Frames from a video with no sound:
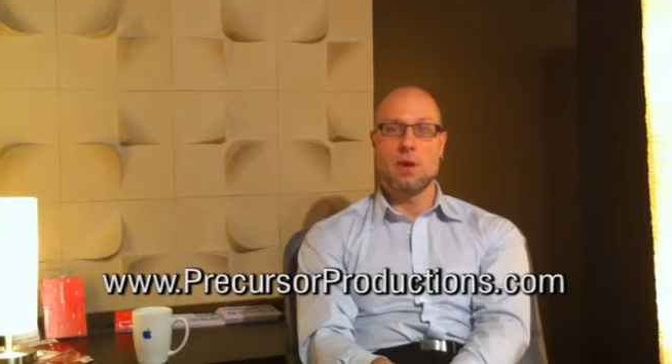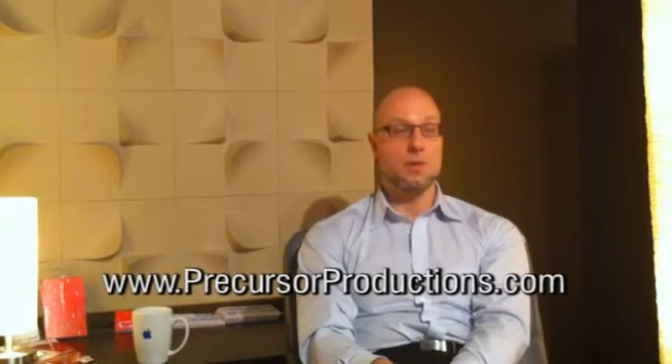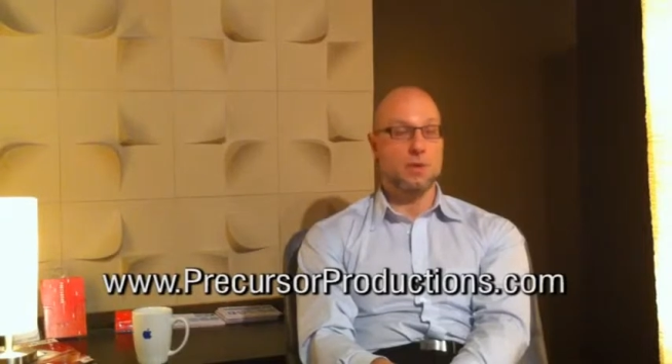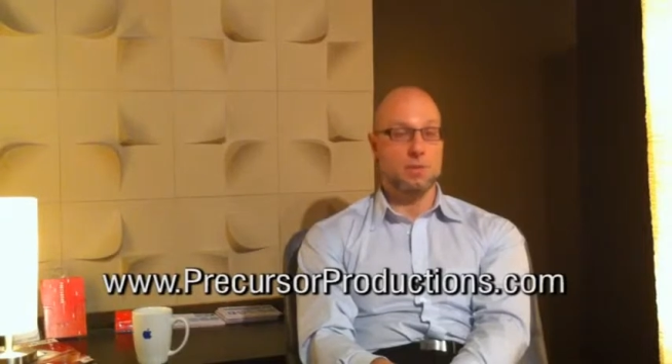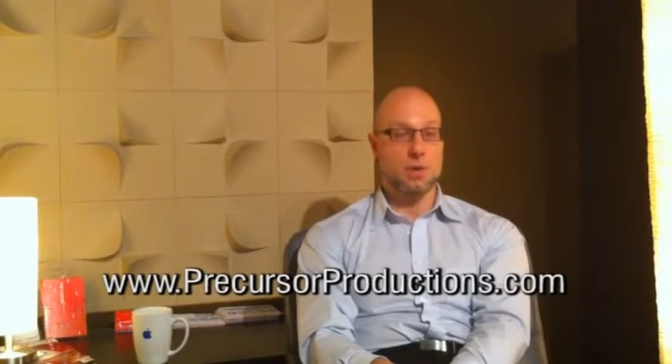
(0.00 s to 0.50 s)

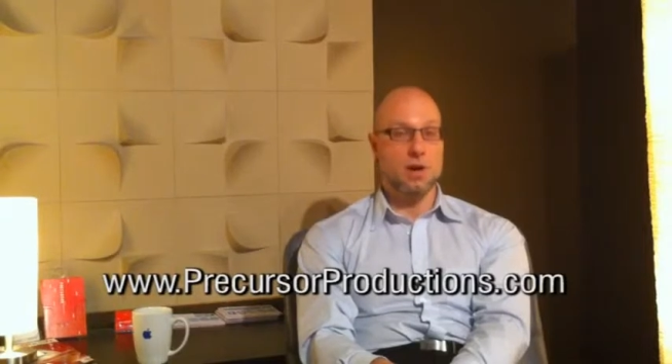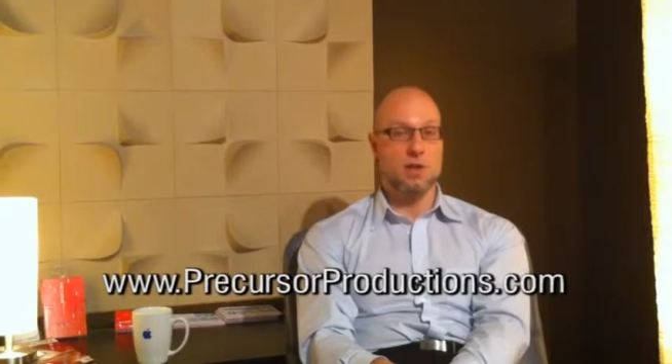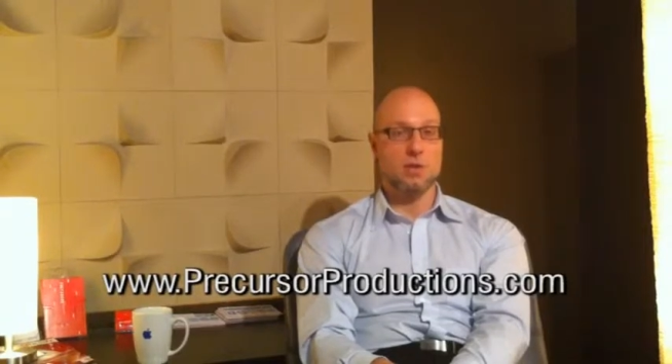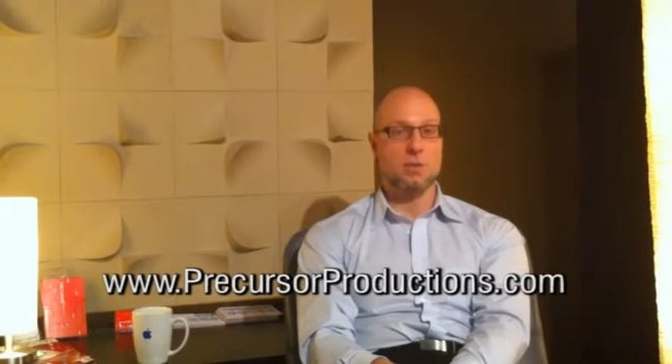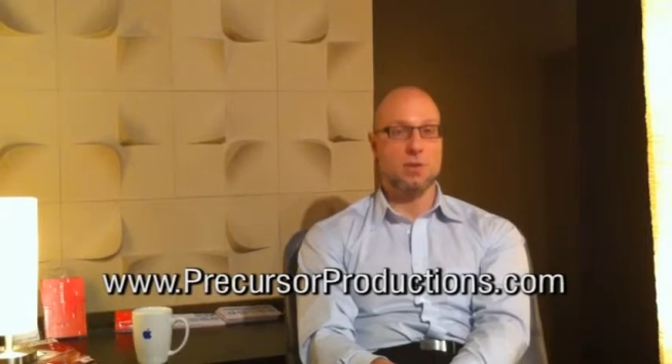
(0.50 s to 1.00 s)
almost
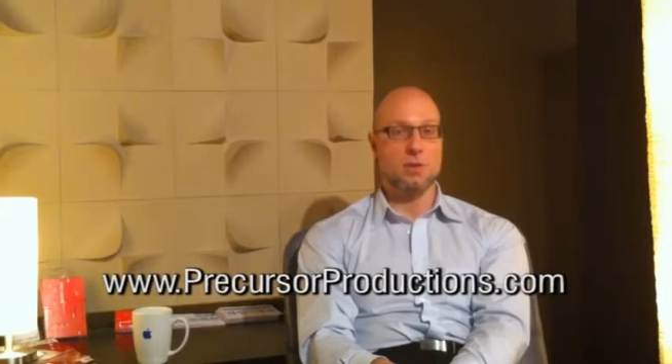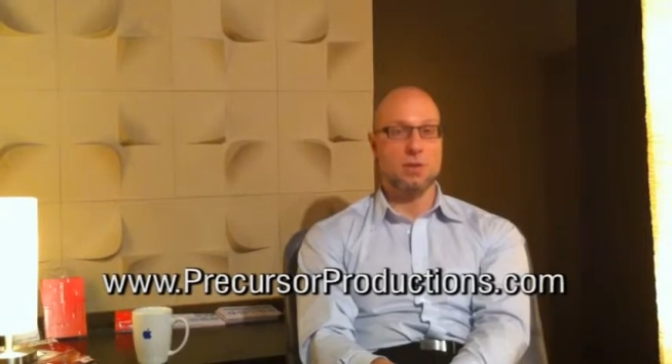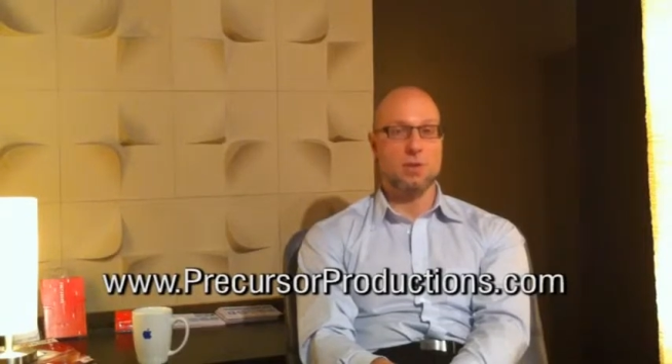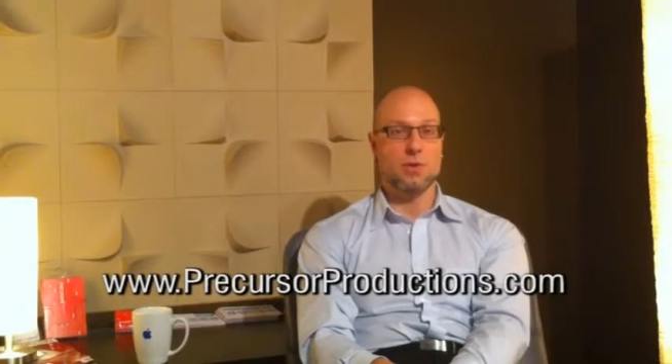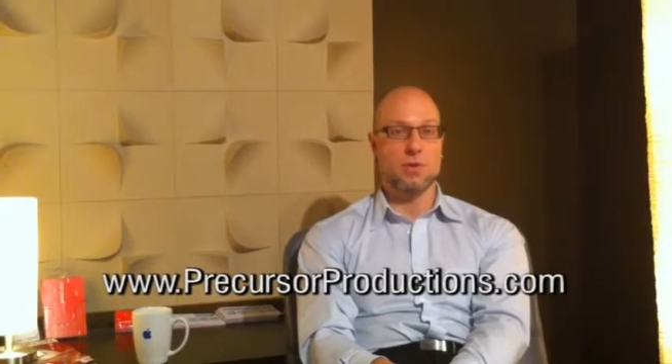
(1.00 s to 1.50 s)
impossible to
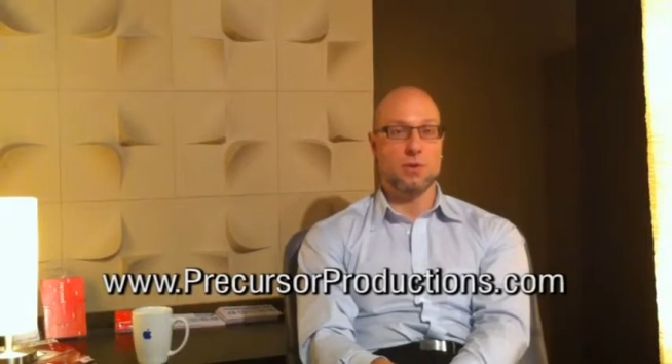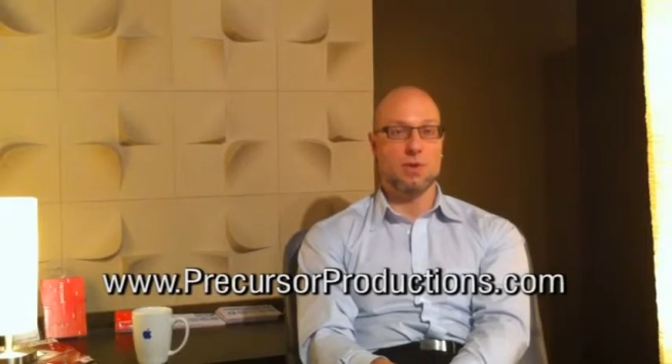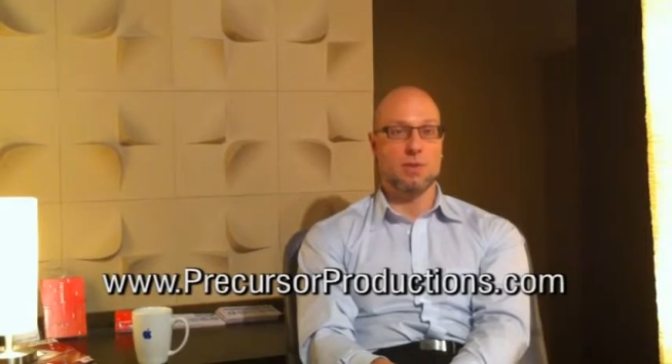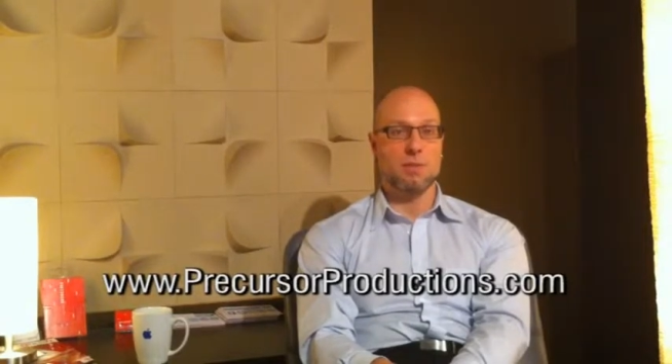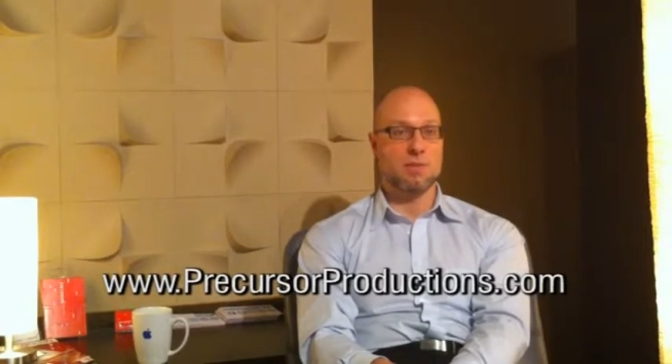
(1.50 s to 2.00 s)
record
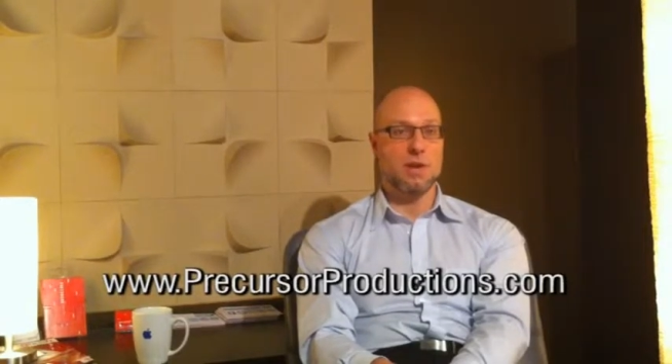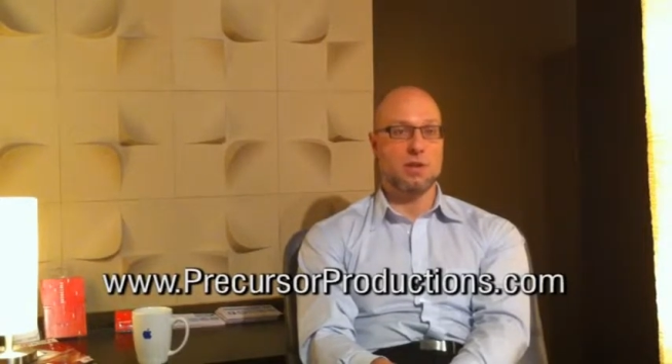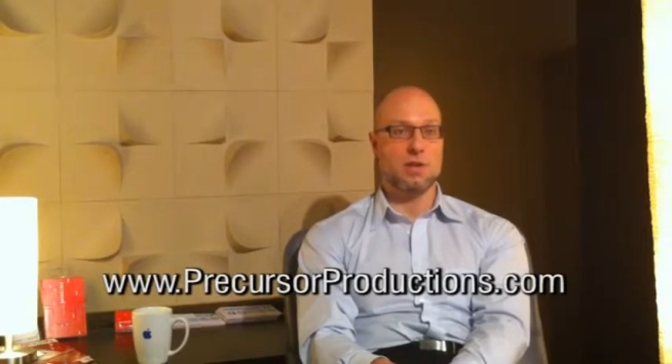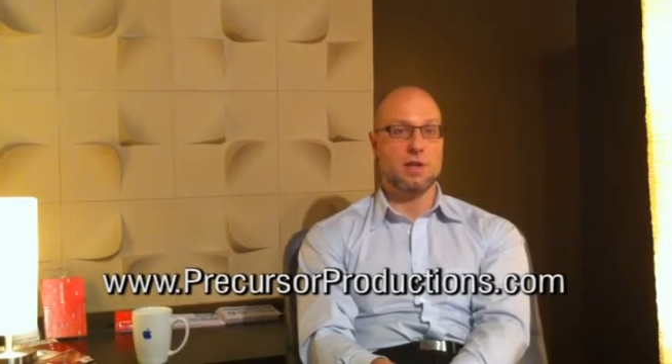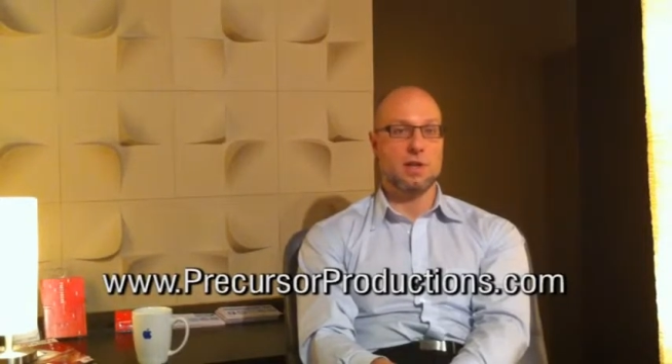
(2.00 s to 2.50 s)
something
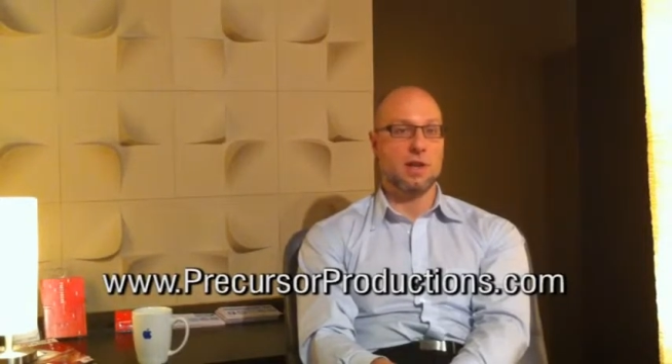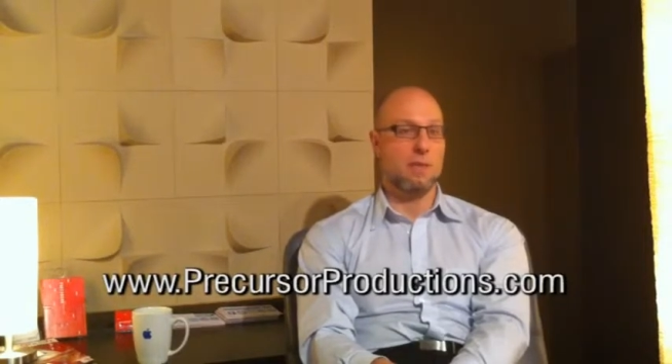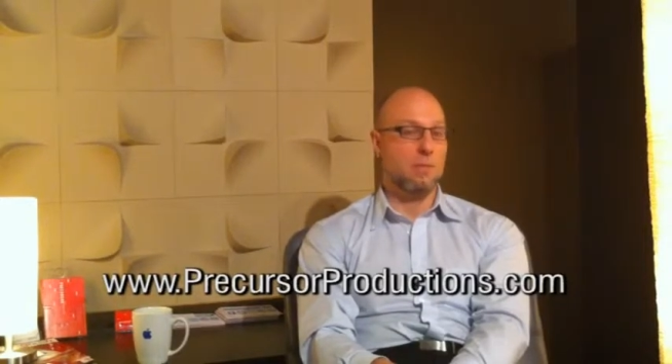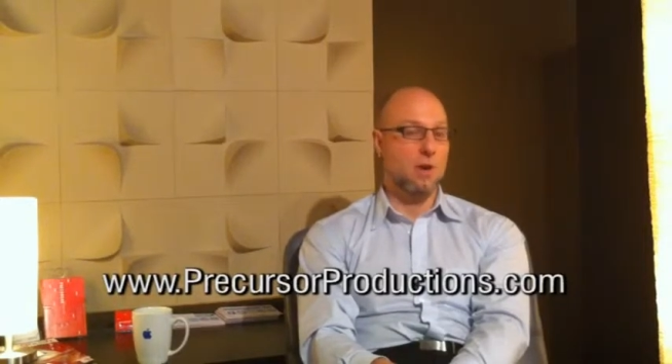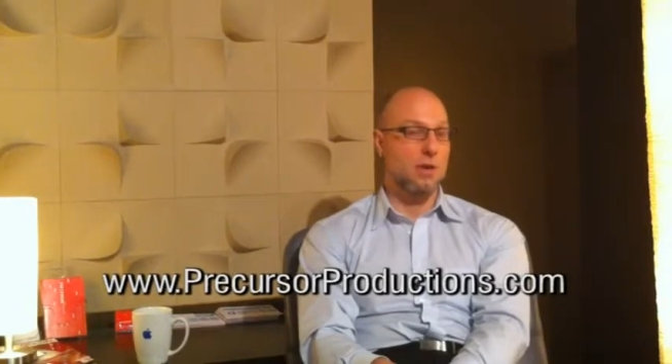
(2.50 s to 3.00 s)
professionally in a
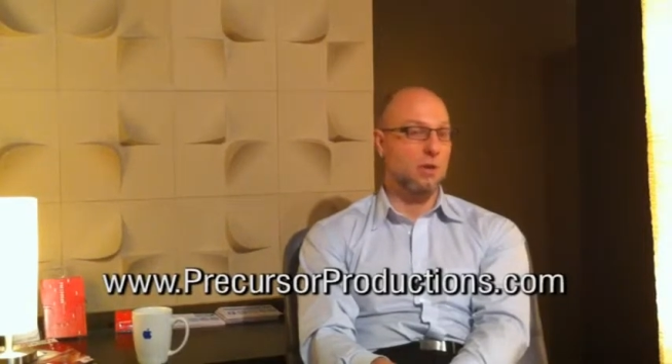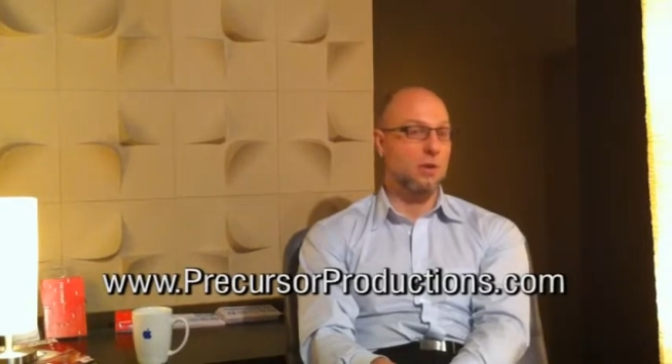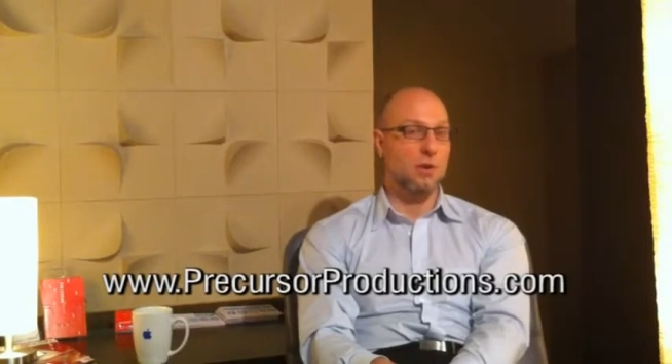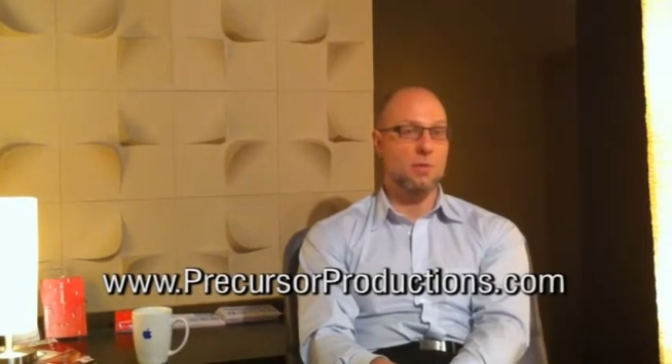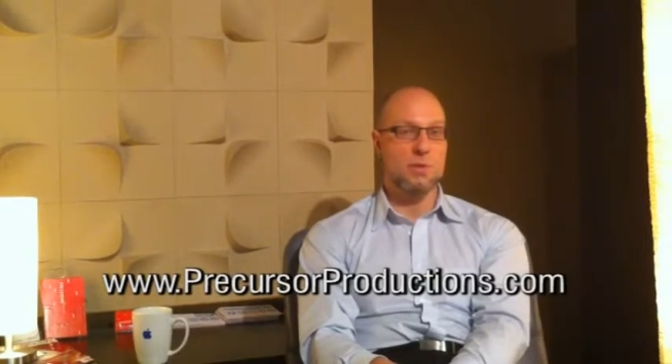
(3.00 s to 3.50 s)
project
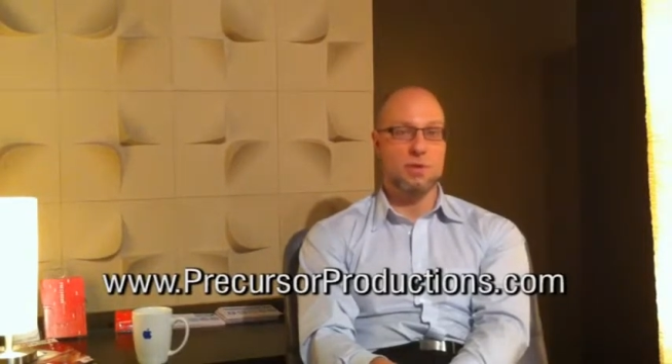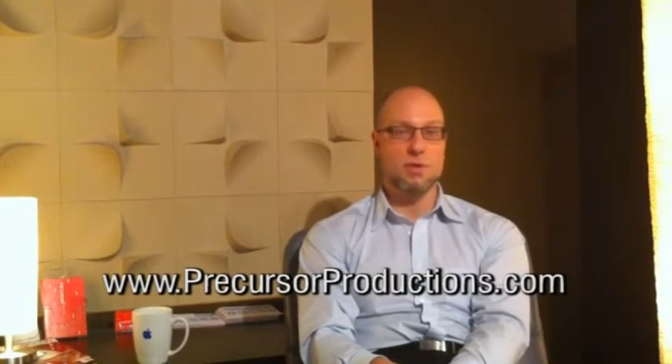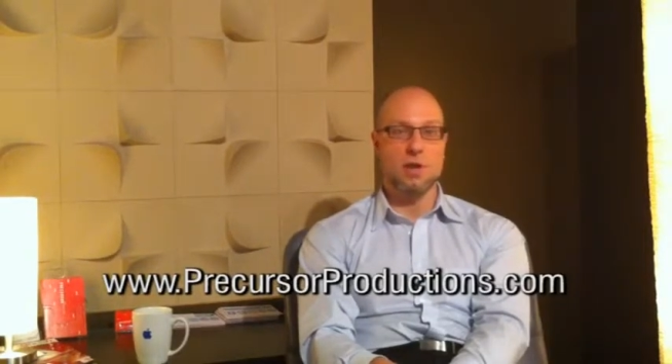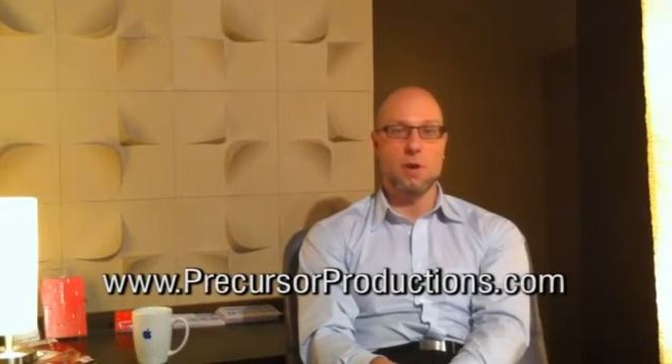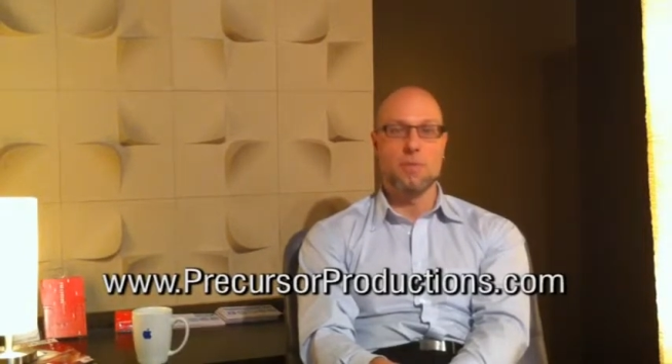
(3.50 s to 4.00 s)
or home
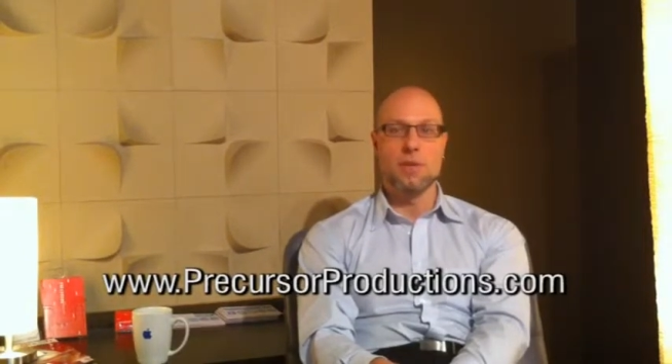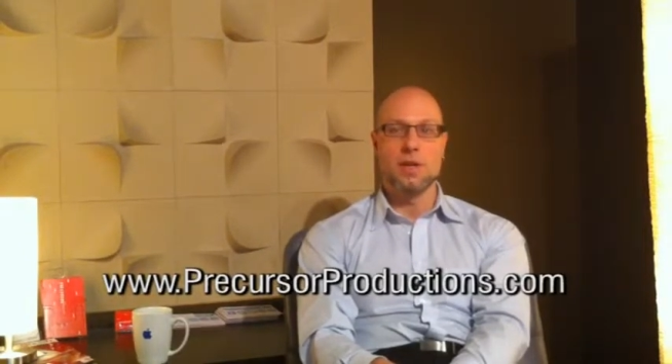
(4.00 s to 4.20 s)
studio,